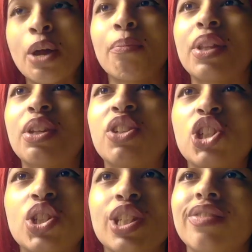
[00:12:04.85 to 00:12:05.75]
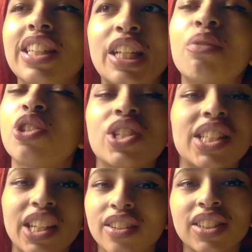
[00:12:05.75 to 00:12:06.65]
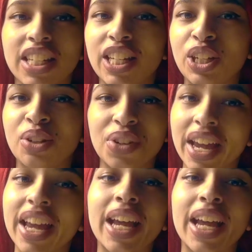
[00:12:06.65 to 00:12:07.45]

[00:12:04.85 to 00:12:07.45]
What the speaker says: but there was just something that was just irritating you, okay,